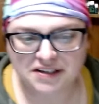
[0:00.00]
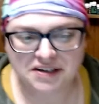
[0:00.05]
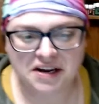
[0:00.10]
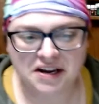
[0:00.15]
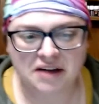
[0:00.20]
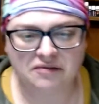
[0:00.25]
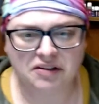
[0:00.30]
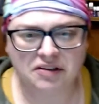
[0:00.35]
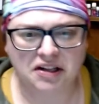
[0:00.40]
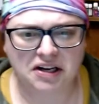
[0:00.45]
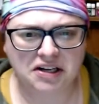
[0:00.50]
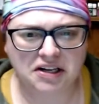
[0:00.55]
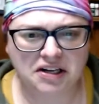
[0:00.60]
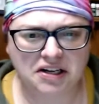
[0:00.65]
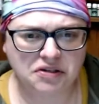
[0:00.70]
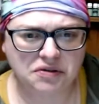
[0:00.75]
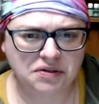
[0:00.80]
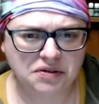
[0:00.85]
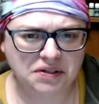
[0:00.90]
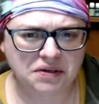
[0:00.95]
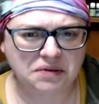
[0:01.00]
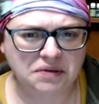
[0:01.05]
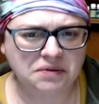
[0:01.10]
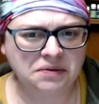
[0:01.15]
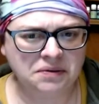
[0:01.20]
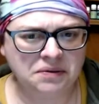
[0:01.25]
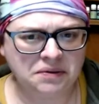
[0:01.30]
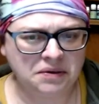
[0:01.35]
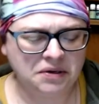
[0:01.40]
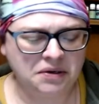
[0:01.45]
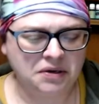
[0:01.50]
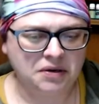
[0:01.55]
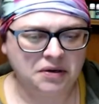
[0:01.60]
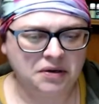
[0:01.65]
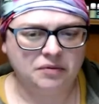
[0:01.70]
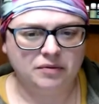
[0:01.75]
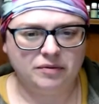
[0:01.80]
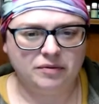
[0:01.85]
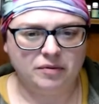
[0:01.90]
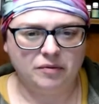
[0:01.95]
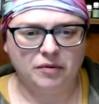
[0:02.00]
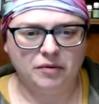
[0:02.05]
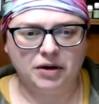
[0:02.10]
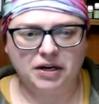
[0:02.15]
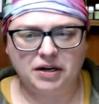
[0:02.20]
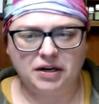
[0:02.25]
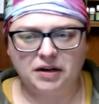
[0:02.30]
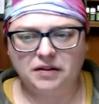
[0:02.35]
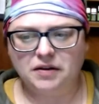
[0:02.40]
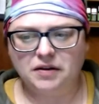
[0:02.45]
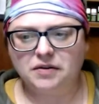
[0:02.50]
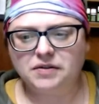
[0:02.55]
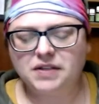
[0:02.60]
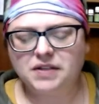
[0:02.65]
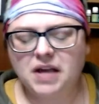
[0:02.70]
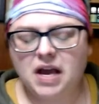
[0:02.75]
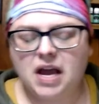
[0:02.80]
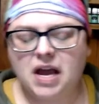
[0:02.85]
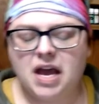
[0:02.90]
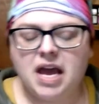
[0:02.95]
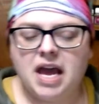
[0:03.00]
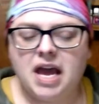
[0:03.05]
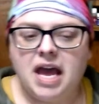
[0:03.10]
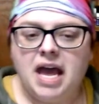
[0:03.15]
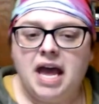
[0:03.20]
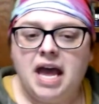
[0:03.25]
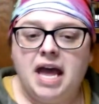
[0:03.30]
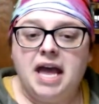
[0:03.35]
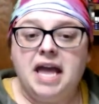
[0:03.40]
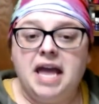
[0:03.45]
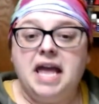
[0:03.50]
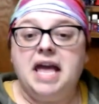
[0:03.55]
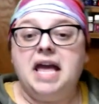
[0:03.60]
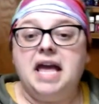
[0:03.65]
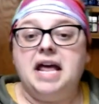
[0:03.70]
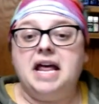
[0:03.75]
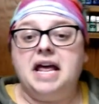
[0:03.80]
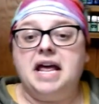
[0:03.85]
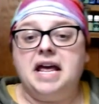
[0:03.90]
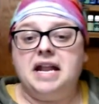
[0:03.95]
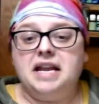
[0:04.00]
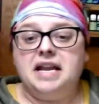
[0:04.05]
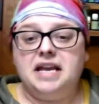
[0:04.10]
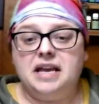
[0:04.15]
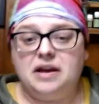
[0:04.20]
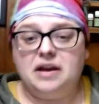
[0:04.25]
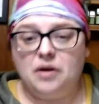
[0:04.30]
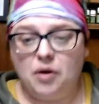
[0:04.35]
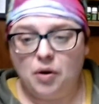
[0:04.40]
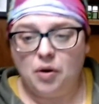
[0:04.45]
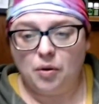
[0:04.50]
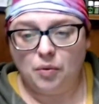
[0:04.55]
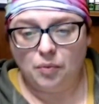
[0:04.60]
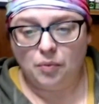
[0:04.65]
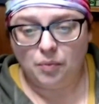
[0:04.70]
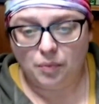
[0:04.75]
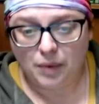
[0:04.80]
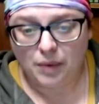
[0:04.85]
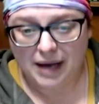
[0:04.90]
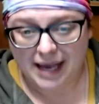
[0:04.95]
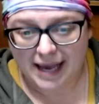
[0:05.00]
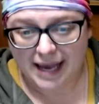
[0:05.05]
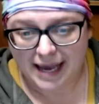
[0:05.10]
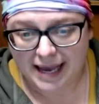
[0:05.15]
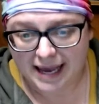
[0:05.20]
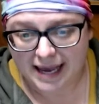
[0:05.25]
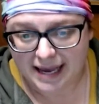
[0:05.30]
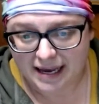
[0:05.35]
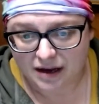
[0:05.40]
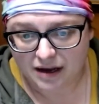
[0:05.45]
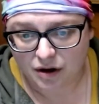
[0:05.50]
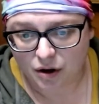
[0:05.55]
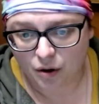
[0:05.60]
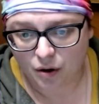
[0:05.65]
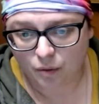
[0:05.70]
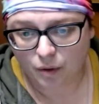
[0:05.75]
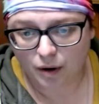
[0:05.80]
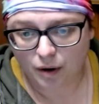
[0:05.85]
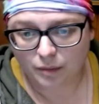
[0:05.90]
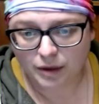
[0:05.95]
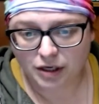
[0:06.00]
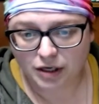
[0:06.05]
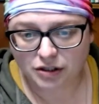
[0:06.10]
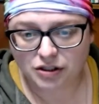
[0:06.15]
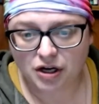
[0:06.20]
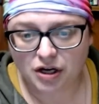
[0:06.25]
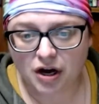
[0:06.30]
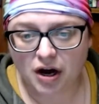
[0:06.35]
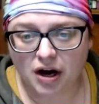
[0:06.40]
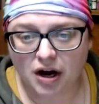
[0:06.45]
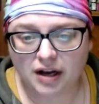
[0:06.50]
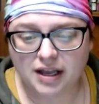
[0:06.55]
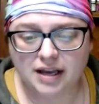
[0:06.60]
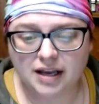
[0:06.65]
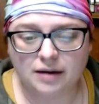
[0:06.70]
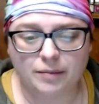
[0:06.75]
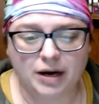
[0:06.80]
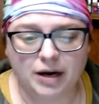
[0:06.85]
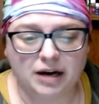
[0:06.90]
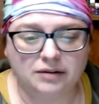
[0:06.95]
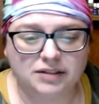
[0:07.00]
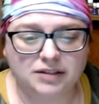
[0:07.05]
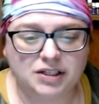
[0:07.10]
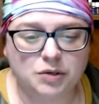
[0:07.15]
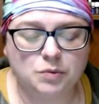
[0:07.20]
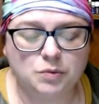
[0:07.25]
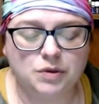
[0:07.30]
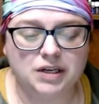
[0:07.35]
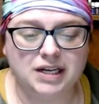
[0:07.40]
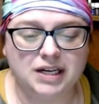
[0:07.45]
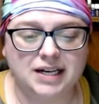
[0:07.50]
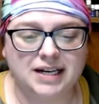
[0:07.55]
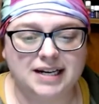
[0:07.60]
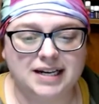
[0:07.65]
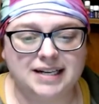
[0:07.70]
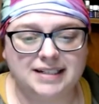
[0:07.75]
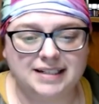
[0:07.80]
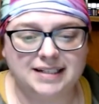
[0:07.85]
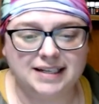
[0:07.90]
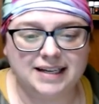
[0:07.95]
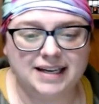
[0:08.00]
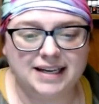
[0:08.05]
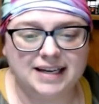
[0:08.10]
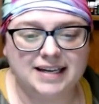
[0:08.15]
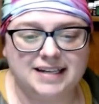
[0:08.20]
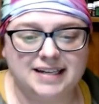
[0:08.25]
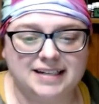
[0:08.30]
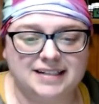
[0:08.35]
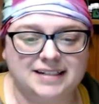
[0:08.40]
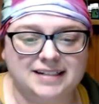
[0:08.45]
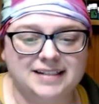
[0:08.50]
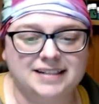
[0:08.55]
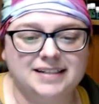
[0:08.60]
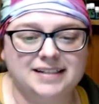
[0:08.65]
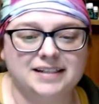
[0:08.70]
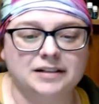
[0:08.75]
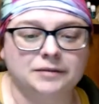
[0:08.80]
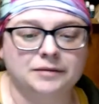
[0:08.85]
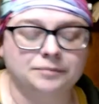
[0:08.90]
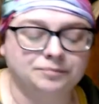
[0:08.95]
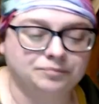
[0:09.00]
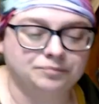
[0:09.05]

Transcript: and having a lot of issues. So we've been working on those. Anyway, what we are talking about tonight is